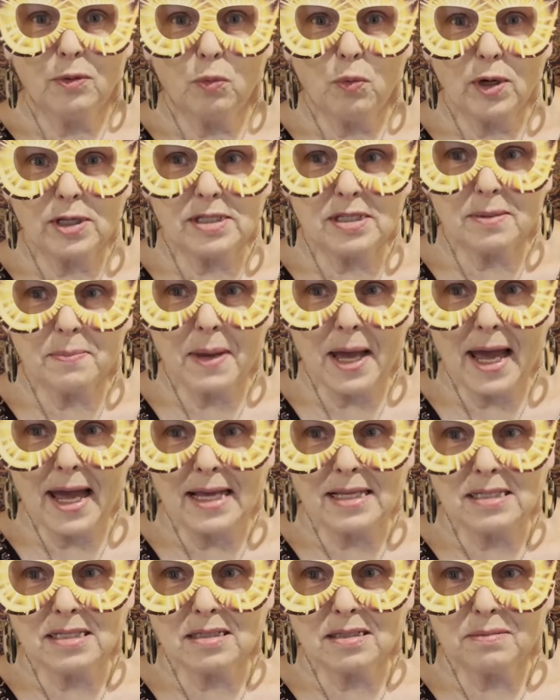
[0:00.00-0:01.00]
What's a
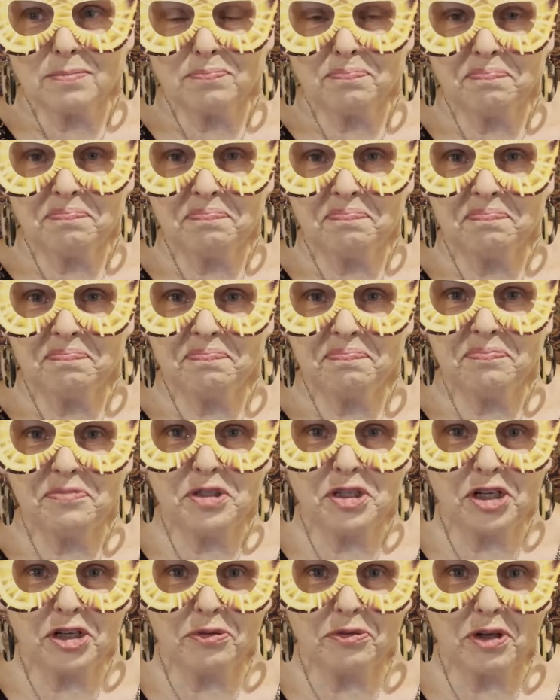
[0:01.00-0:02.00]
mask?
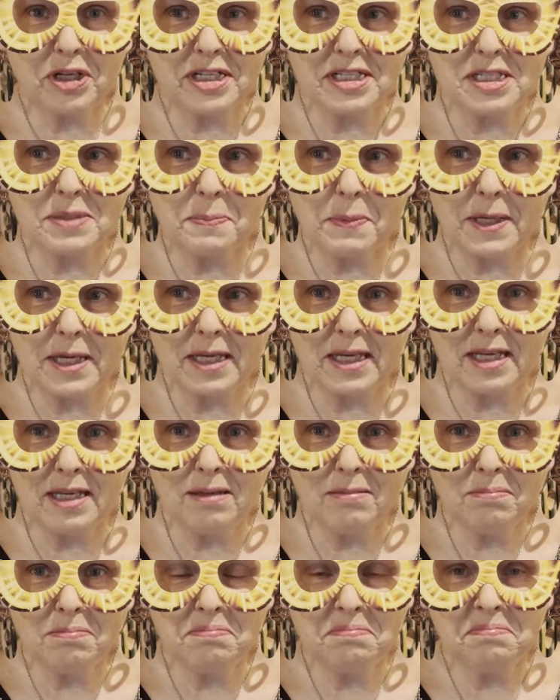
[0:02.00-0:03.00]
Generally speaking,
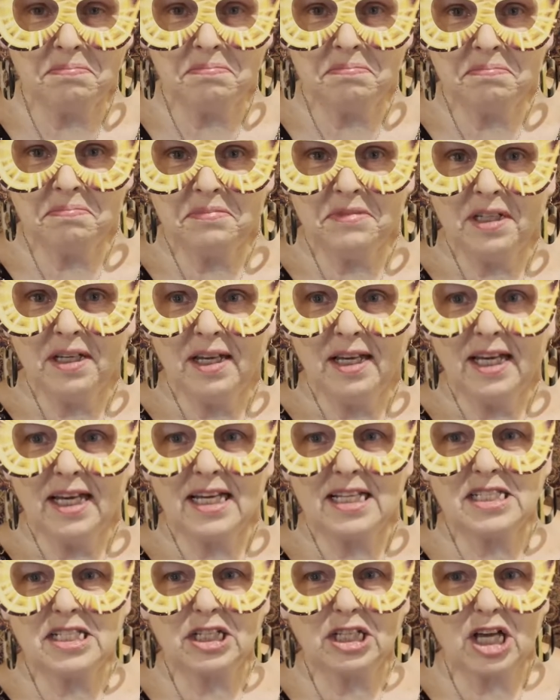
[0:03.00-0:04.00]

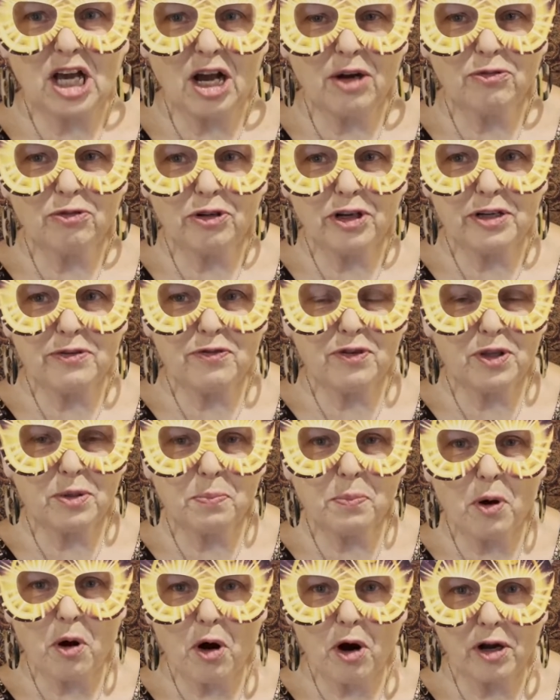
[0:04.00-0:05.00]
it's a covering for the
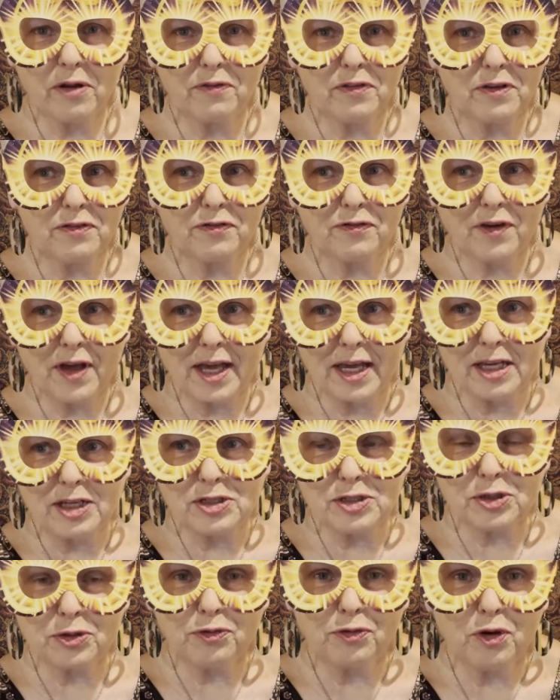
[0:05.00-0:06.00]
part of the
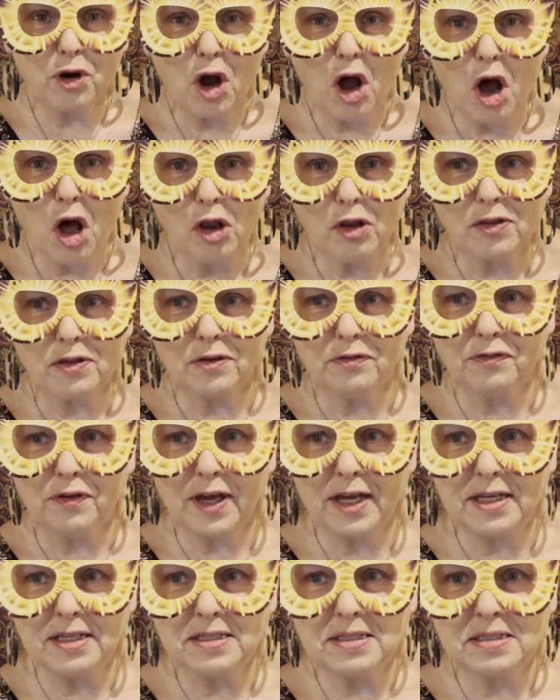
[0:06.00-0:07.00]
face or for all of the
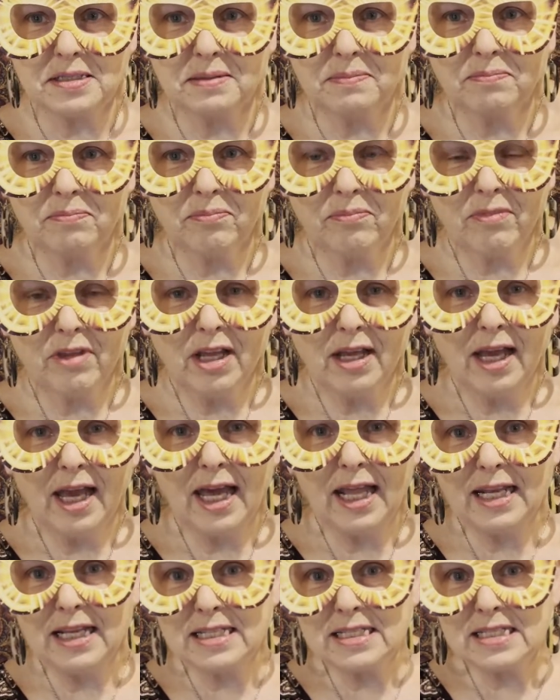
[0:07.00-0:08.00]
face.
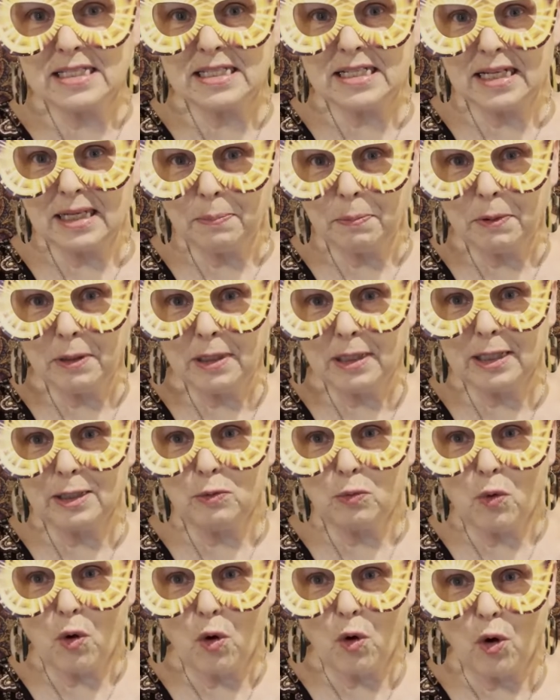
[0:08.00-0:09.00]
And it's typically
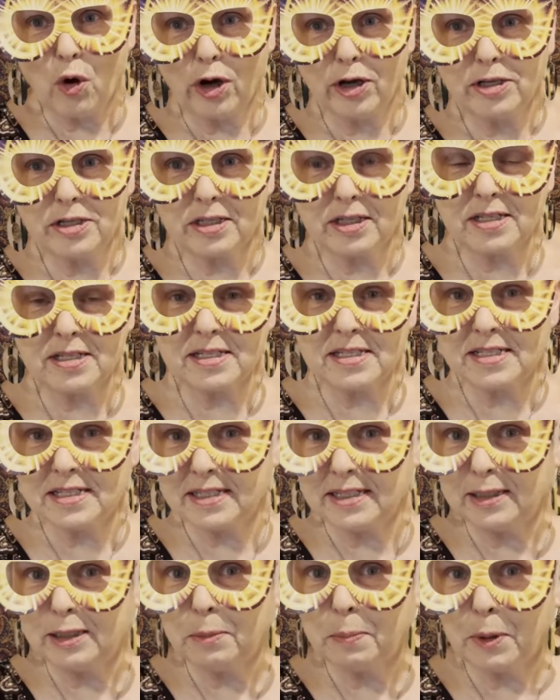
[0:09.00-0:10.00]
worn to
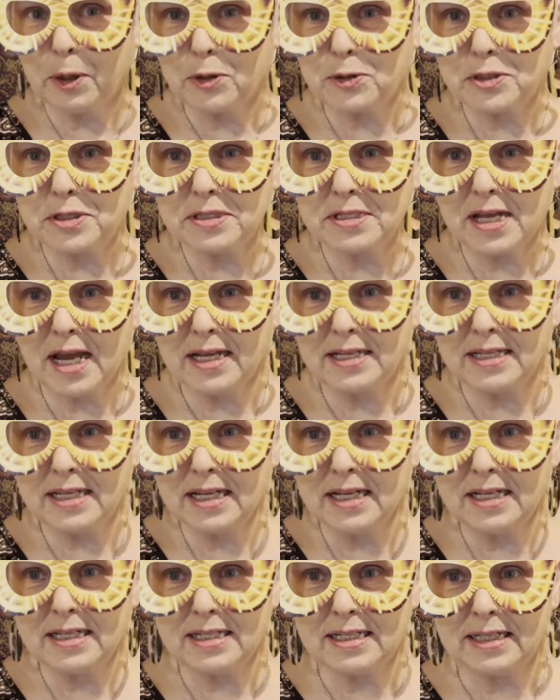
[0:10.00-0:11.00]
conceal a person's
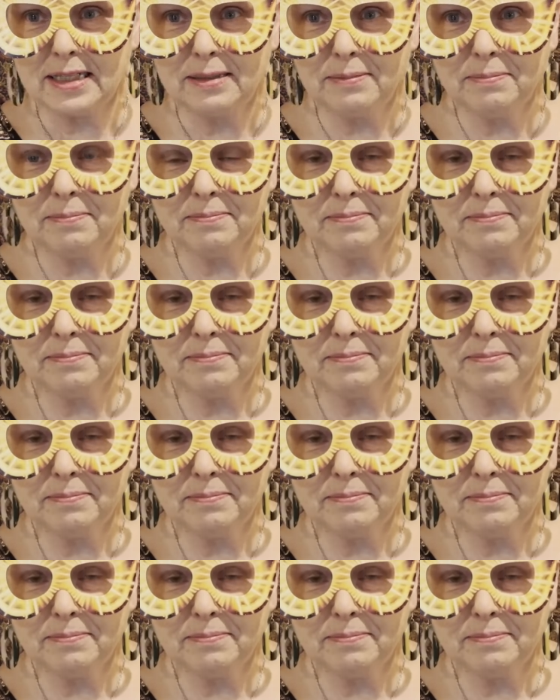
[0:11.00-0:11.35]
identity.